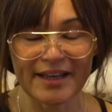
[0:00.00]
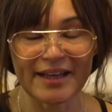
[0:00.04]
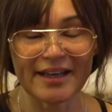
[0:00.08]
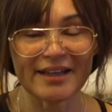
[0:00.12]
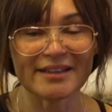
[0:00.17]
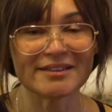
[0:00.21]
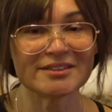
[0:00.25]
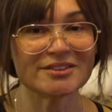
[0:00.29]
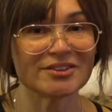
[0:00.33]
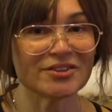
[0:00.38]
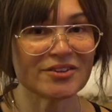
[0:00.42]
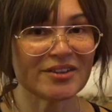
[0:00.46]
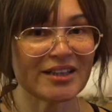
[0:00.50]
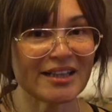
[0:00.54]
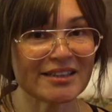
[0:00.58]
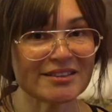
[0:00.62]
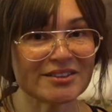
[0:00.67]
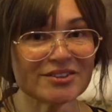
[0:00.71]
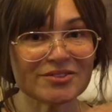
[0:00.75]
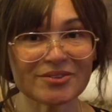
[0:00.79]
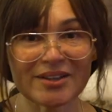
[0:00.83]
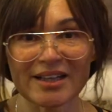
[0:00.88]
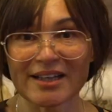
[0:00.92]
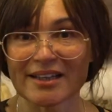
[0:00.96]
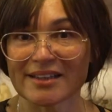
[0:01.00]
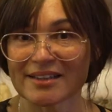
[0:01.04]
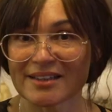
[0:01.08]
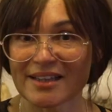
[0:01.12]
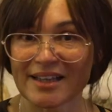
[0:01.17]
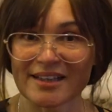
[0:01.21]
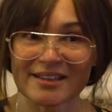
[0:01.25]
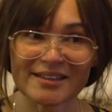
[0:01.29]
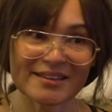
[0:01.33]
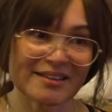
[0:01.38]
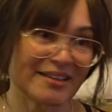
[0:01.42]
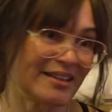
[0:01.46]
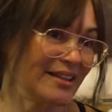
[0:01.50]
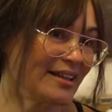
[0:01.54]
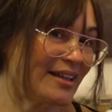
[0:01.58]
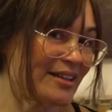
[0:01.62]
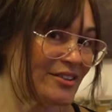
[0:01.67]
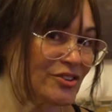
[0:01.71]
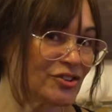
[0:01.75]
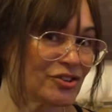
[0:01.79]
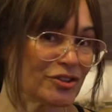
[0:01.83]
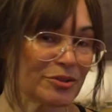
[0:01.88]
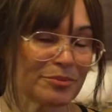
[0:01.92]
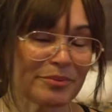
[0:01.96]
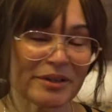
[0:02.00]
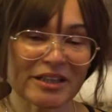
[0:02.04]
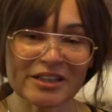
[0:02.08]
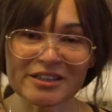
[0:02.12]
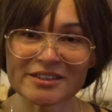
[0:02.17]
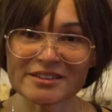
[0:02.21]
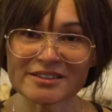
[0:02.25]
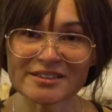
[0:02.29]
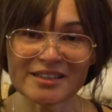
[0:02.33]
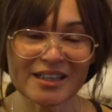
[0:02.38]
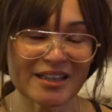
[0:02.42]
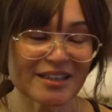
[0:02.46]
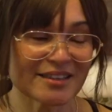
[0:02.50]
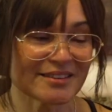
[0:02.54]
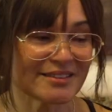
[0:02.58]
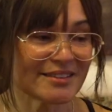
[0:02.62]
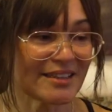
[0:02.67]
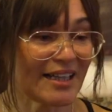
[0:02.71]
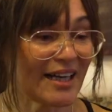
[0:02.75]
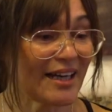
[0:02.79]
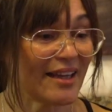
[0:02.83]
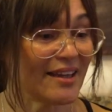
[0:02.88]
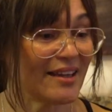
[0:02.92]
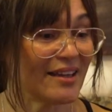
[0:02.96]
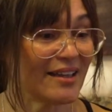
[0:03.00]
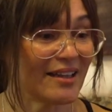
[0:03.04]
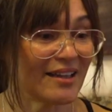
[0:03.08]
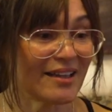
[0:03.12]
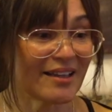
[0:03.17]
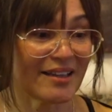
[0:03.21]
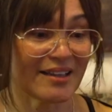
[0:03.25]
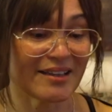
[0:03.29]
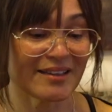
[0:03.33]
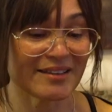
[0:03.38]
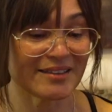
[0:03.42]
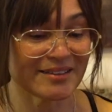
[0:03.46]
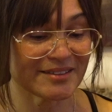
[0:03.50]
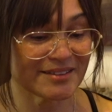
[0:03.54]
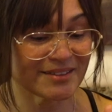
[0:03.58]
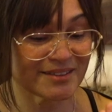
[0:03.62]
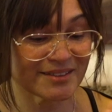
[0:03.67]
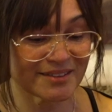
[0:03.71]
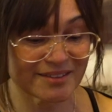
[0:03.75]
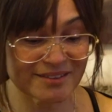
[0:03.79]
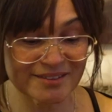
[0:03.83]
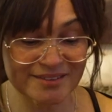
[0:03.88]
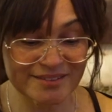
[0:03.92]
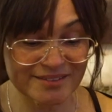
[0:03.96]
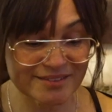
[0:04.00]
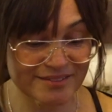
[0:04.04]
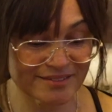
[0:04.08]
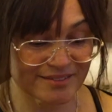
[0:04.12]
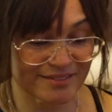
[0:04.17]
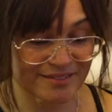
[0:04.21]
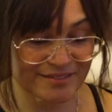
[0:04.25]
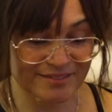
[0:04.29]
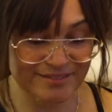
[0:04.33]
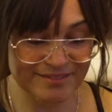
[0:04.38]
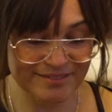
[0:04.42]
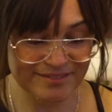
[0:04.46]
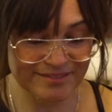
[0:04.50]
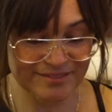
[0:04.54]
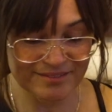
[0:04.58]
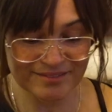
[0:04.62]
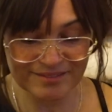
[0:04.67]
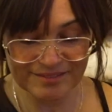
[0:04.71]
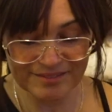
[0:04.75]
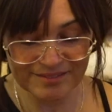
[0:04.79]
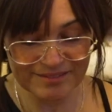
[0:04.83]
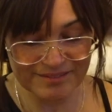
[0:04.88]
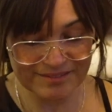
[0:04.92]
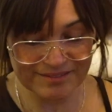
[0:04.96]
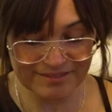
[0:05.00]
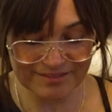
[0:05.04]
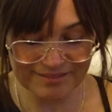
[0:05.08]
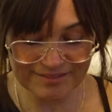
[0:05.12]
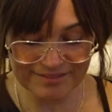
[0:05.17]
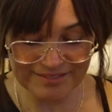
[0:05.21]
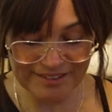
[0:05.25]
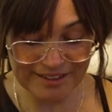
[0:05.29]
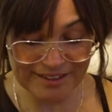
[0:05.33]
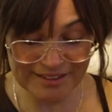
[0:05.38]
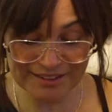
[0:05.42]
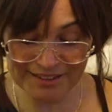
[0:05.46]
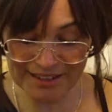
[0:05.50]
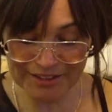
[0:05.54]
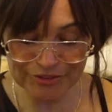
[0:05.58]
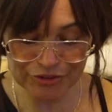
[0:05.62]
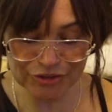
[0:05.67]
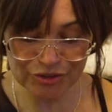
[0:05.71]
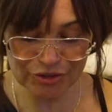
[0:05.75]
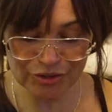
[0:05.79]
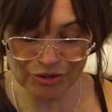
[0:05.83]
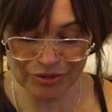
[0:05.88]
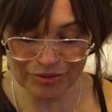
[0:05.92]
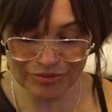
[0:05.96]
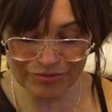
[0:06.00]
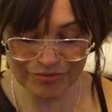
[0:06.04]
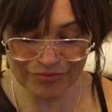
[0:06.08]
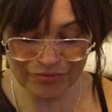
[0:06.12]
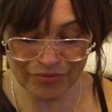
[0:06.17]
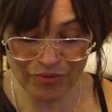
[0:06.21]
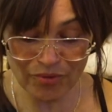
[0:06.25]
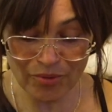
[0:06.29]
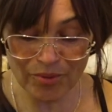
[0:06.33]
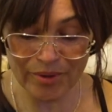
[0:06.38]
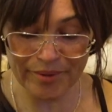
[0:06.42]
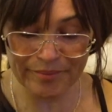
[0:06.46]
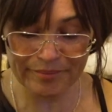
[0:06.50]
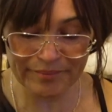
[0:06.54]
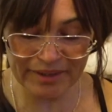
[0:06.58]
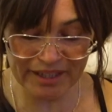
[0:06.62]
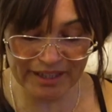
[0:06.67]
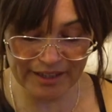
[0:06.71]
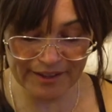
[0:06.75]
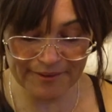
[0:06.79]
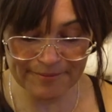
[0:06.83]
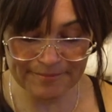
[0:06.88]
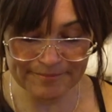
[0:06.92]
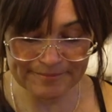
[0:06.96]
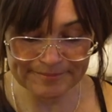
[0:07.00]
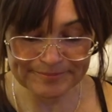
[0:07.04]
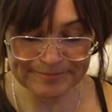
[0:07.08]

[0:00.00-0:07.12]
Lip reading: And so that's why, like, the extra pair of socks, I think, is essential for me.